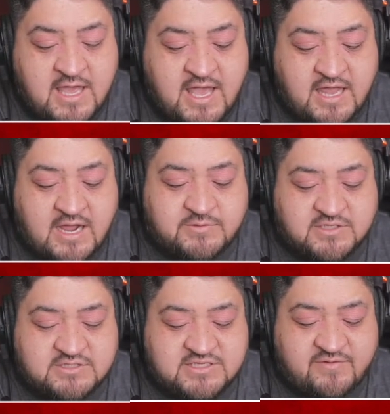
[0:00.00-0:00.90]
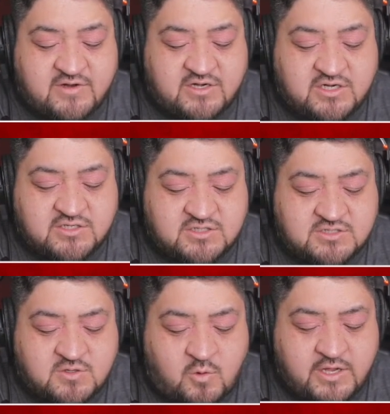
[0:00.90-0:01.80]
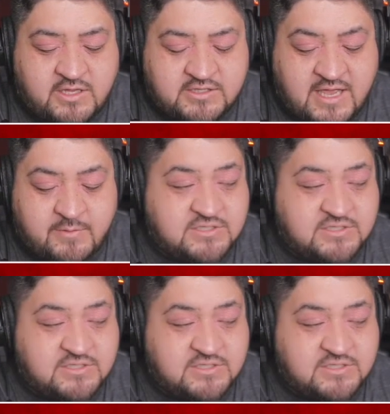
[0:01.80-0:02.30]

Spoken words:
and up to 720 damage